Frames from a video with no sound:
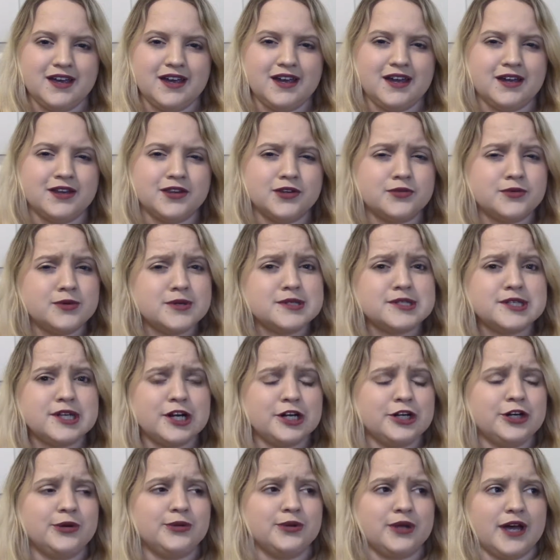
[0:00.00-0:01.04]
And the reason I
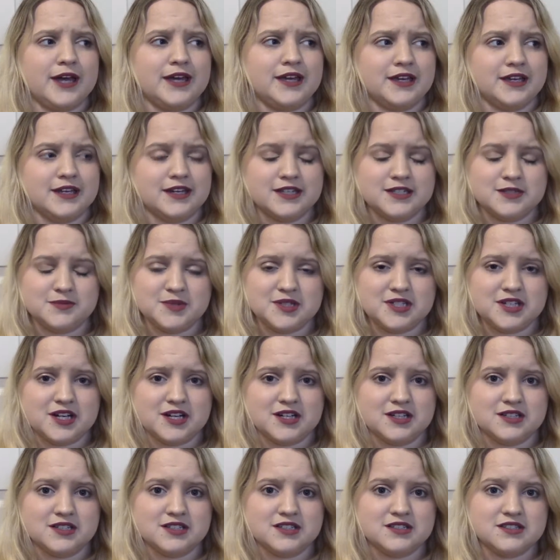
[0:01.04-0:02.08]
don't like it is
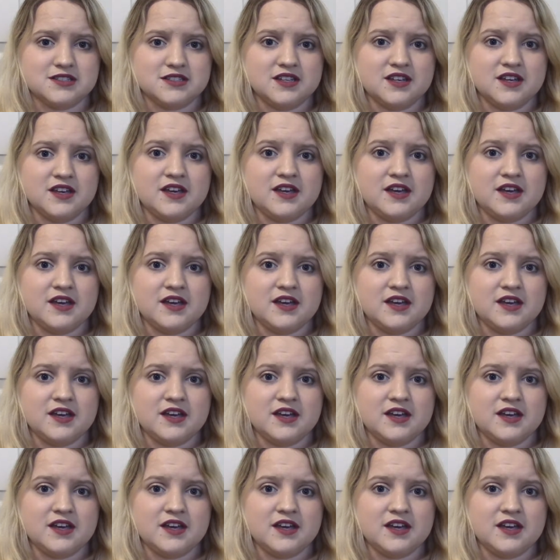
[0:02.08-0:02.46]
because